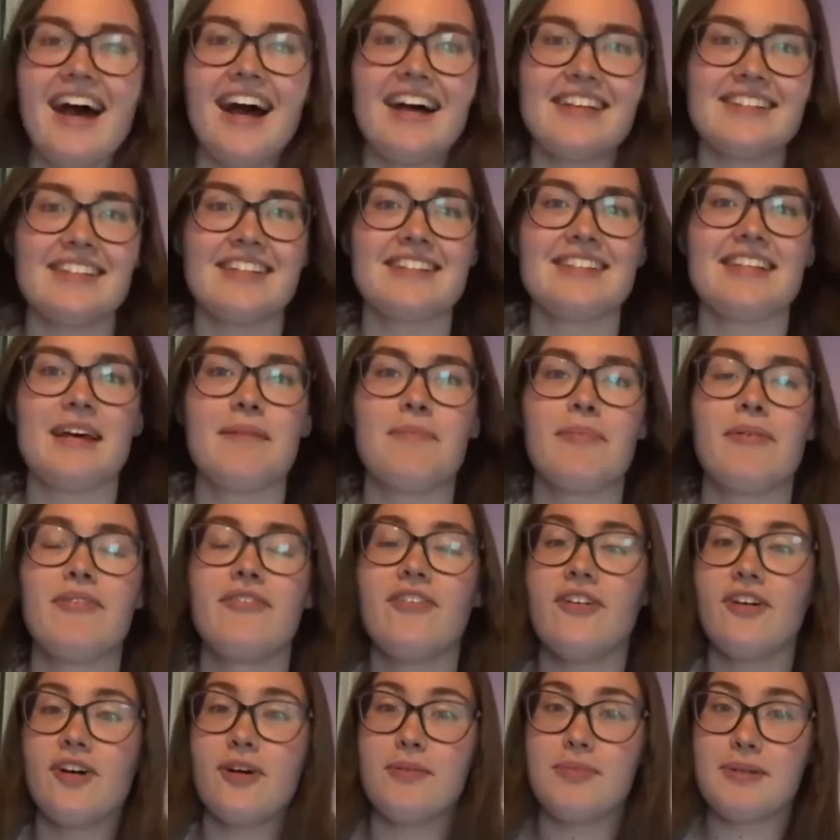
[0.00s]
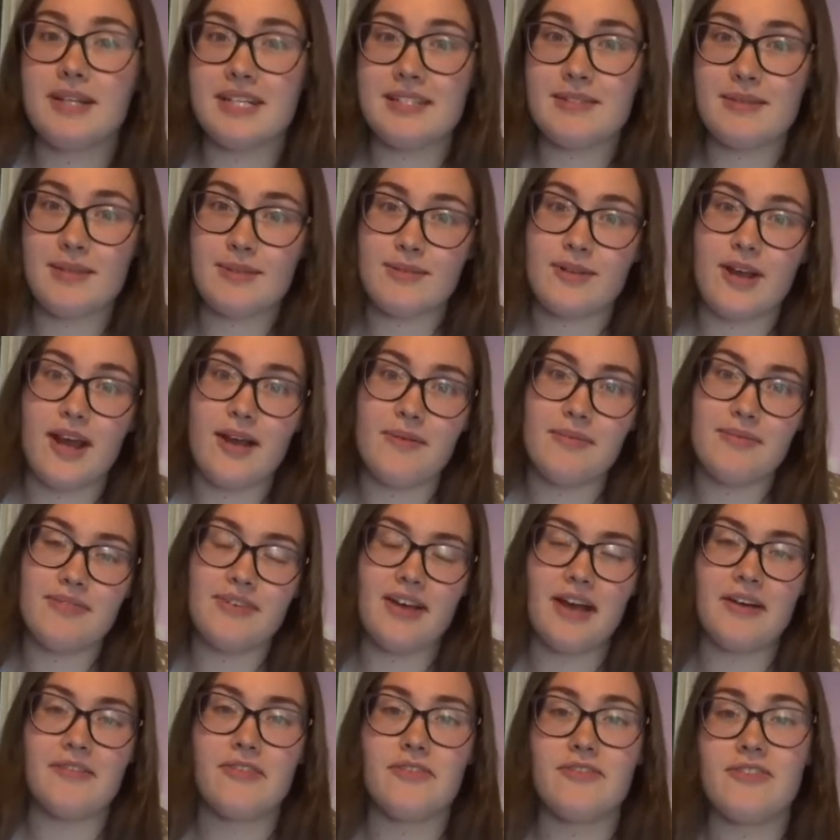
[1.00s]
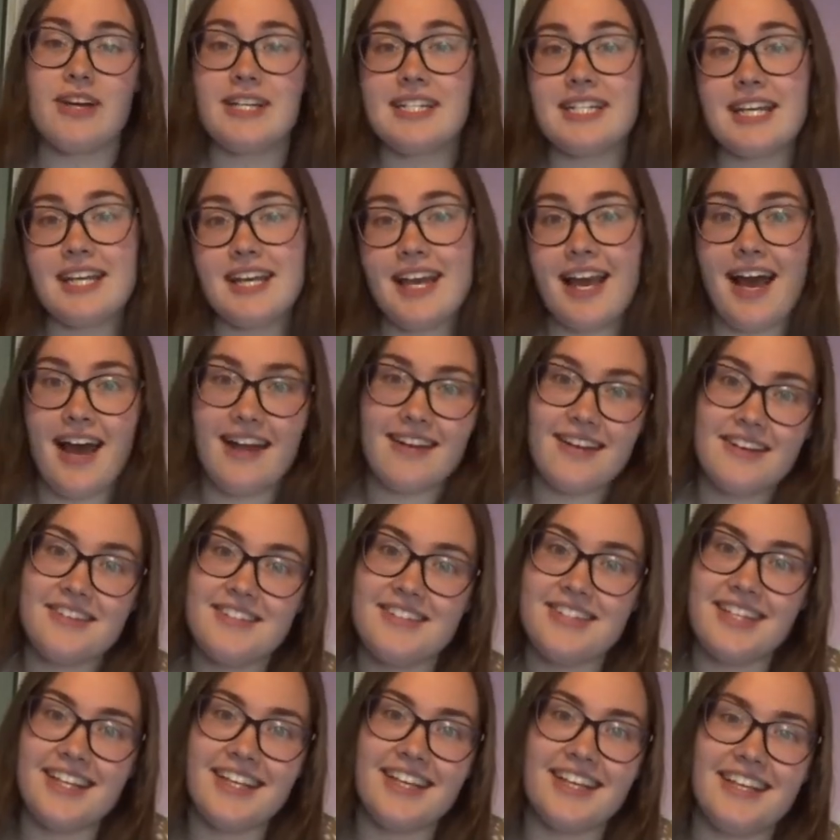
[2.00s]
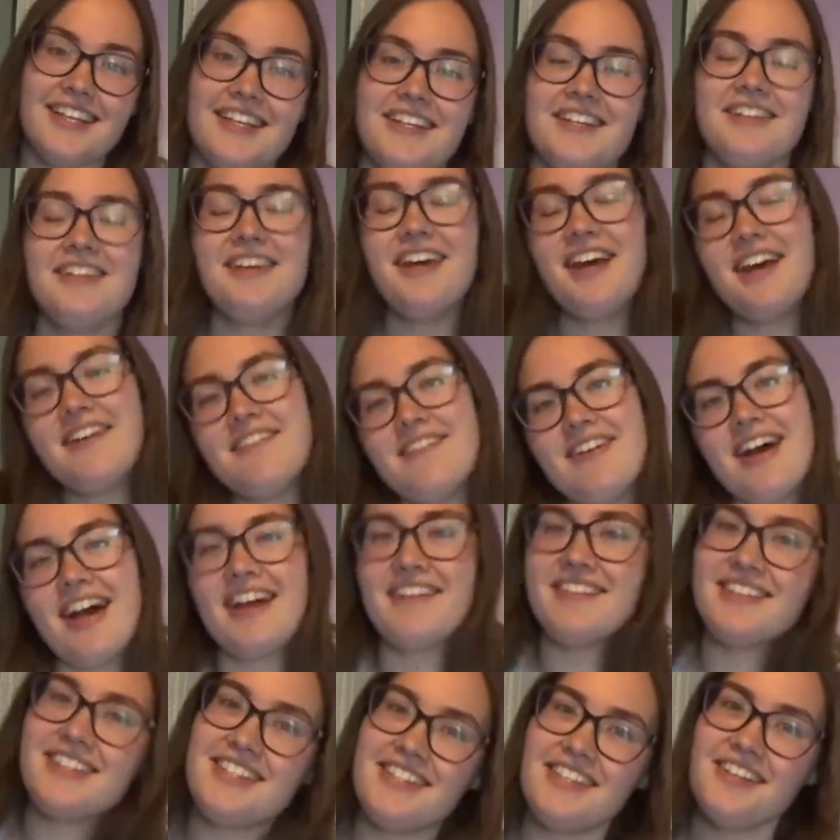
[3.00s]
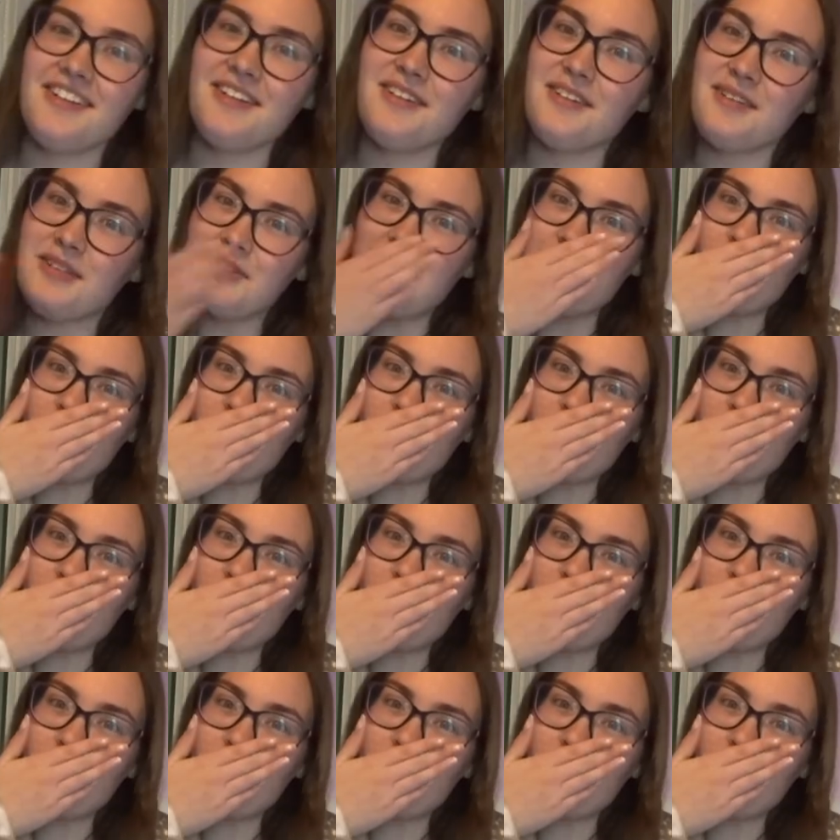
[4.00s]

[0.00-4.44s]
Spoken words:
As I said before, please subscribe if you haven't already, and I'll see you very soon.